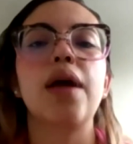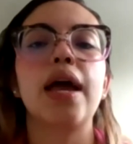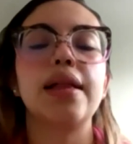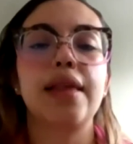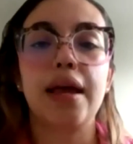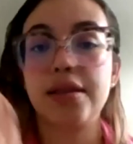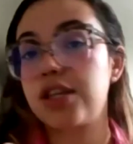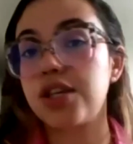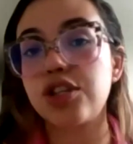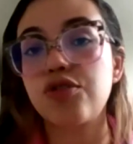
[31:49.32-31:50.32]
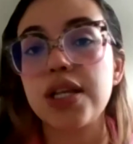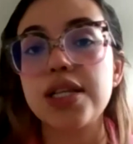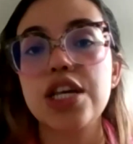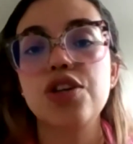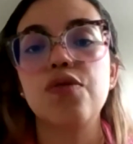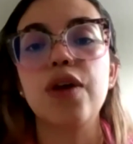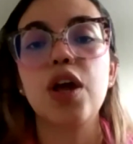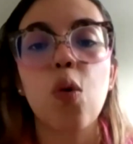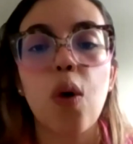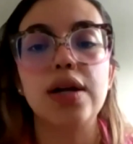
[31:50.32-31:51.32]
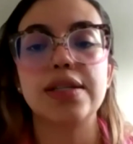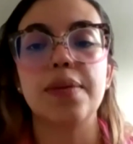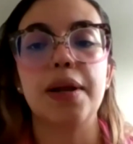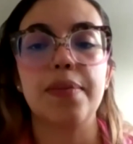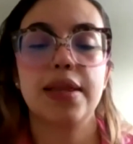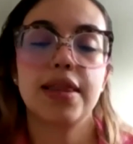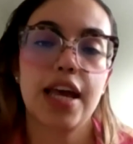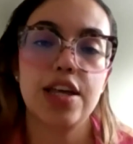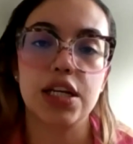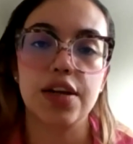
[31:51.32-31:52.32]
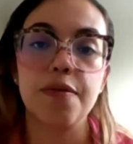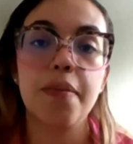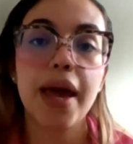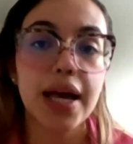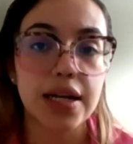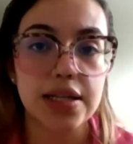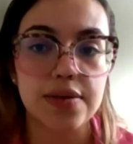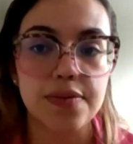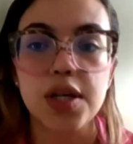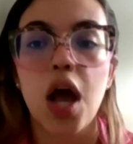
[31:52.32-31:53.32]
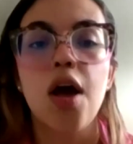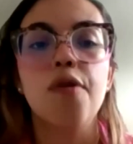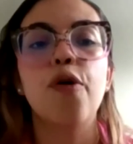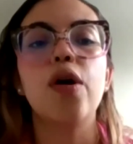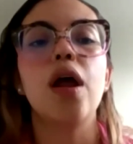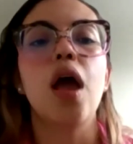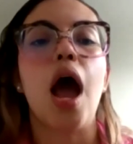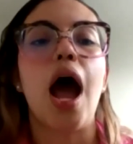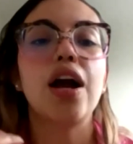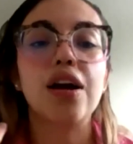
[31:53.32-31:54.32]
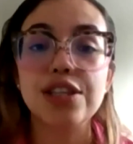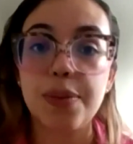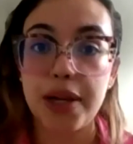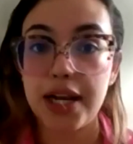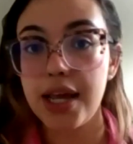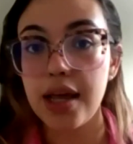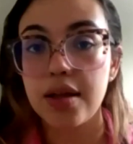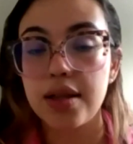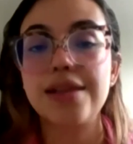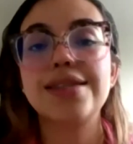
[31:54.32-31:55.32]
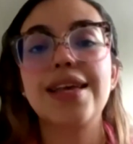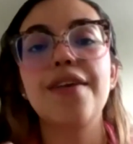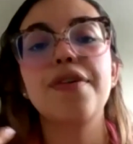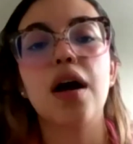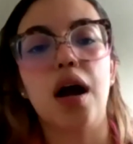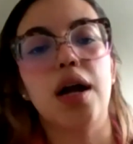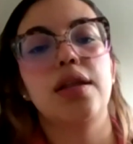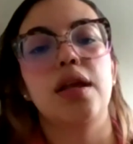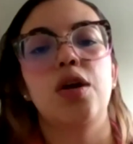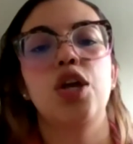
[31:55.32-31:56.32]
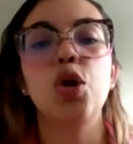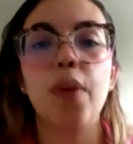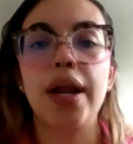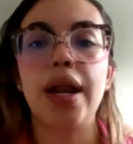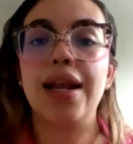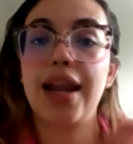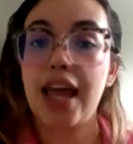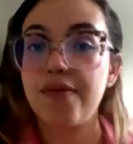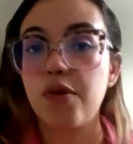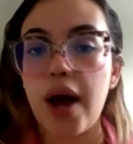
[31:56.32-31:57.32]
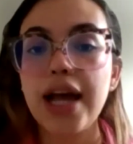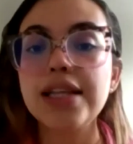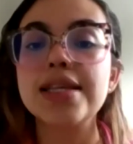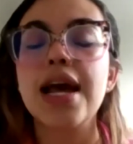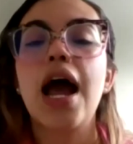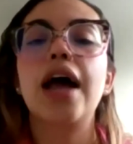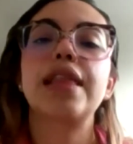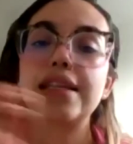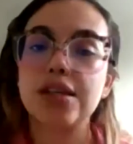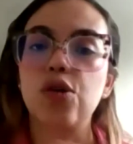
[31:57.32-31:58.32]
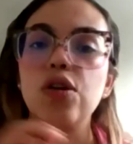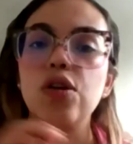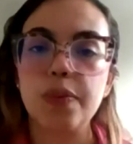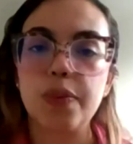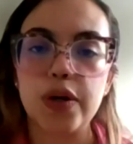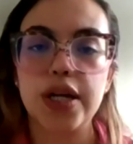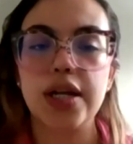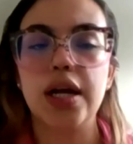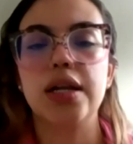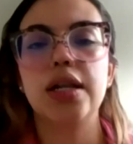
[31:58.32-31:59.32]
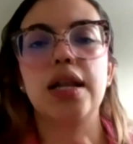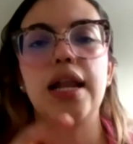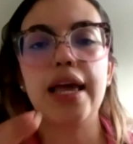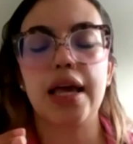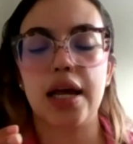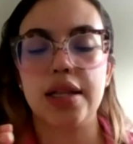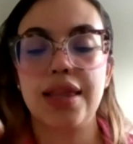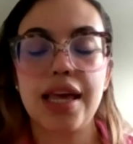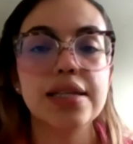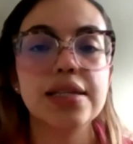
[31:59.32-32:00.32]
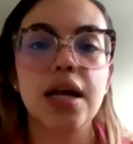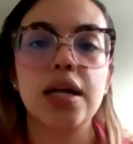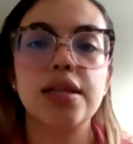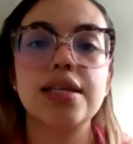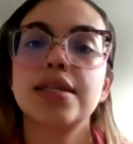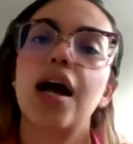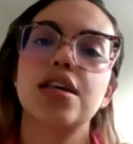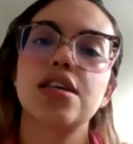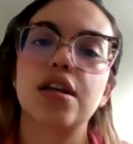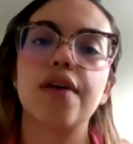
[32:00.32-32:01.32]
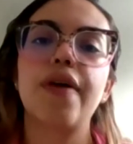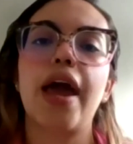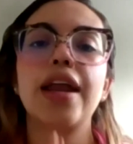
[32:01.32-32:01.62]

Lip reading: the just transition requires the implementation of mechanisms for accountability that safeguard human and labor rights. And that's also important. And like this discussion of